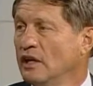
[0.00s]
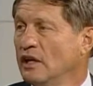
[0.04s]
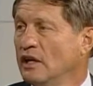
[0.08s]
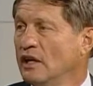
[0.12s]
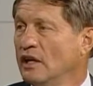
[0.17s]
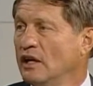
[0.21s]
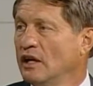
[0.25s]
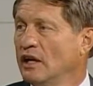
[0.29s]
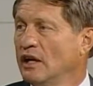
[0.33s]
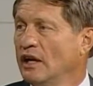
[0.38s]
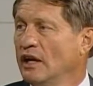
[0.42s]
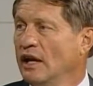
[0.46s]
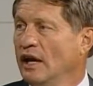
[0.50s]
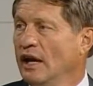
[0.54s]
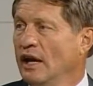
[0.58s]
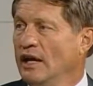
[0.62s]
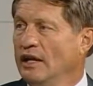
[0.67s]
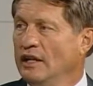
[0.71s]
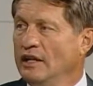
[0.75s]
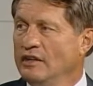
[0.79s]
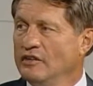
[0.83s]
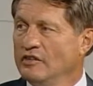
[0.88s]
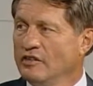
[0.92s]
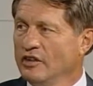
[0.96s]
Mm-hmm.
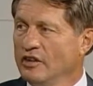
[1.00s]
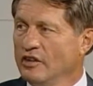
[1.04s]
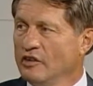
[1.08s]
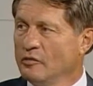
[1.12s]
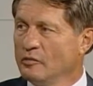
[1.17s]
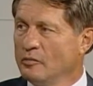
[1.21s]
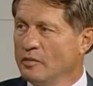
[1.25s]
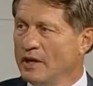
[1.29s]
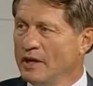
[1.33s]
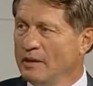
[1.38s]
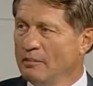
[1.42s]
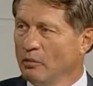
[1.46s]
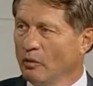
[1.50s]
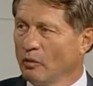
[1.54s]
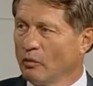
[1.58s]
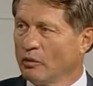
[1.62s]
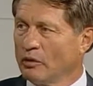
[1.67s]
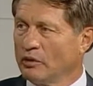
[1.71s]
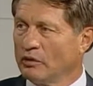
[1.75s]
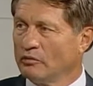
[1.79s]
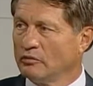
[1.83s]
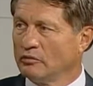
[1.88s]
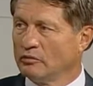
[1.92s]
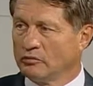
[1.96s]
And he said his people
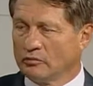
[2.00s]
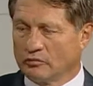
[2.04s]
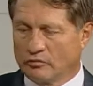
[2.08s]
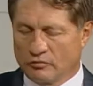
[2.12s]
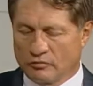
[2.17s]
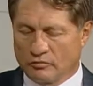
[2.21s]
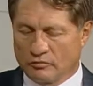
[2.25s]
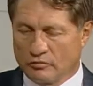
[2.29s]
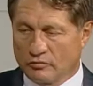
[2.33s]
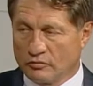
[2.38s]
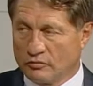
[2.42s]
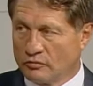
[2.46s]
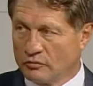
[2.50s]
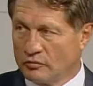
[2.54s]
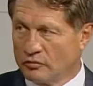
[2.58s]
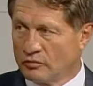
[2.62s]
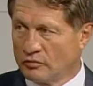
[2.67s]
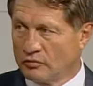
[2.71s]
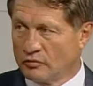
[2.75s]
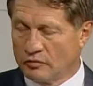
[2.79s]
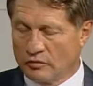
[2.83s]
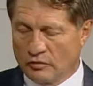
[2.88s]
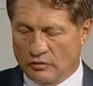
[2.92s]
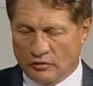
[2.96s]
would
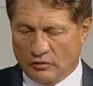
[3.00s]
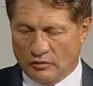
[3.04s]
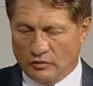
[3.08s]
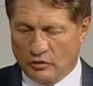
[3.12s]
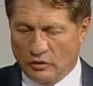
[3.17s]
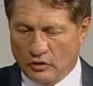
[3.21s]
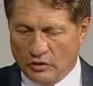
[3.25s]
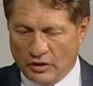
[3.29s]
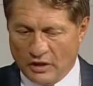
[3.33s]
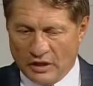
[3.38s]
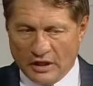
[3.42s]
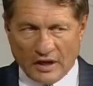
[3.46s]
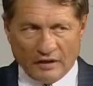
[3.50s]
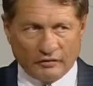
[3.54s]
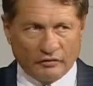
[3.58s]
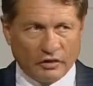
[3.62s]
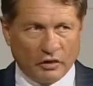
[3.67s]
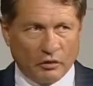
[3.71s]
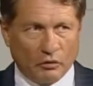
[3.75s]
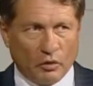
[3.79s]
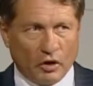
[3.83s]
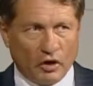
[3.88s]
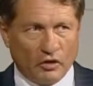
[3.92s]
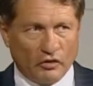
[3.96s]
look in
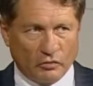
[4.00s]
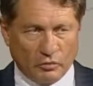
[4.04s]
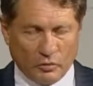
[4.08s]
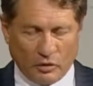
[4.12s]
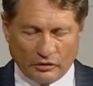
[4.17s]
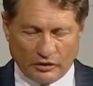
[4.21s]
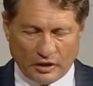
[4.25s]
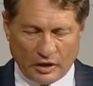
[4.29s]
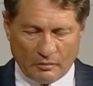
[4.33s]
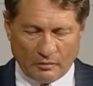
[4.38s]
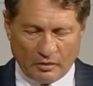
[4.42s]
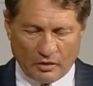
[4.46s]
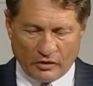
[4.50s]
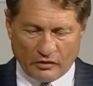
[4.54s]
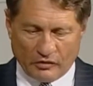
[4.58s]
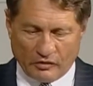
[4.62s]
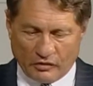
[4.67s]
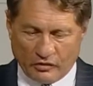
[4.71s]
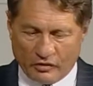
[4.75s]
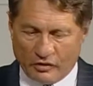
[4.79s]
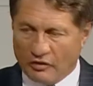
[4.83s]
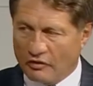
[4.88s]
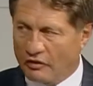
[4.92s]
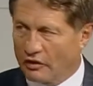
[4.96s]
after they wash them all down because
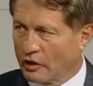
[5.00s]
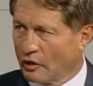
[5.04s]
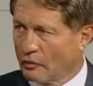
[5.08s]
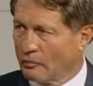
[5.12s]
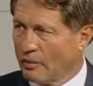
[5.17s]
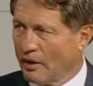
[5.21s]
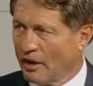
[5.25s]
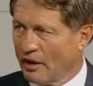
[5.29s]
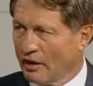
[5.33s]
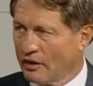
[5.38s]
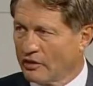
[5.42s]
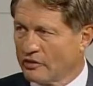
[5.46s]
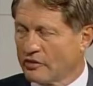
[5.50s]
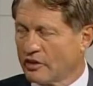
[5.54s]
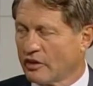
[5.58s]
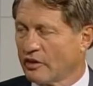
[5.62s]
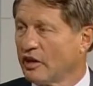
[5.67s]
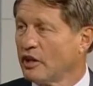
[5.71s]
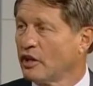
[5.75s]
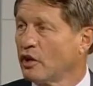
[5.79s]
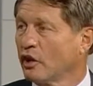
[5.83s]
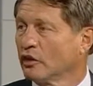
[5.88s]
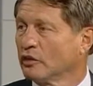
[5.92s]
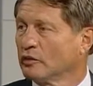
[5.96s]
there's these little pellets there.
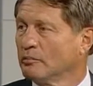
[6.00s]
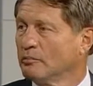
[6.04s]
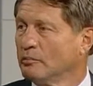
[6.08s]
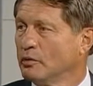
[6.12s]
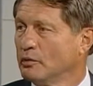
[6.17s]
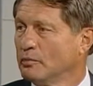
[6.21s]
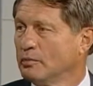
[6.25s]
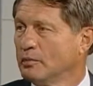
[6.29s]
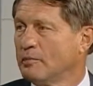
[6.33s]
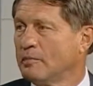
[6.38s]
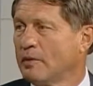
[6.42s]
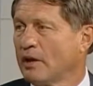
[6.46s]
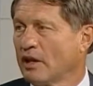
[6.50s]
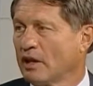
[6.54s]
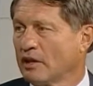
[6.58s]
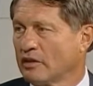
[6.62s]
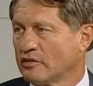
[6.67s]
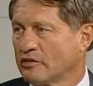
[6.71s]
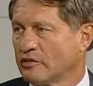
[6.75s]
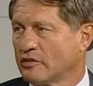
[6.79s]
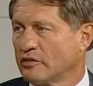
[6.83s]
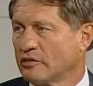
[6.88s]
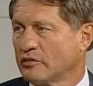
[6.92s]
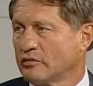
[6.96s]
He called them poo-poo
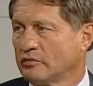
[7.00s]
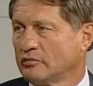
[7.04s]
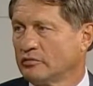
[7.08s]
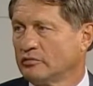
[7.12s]
pellets.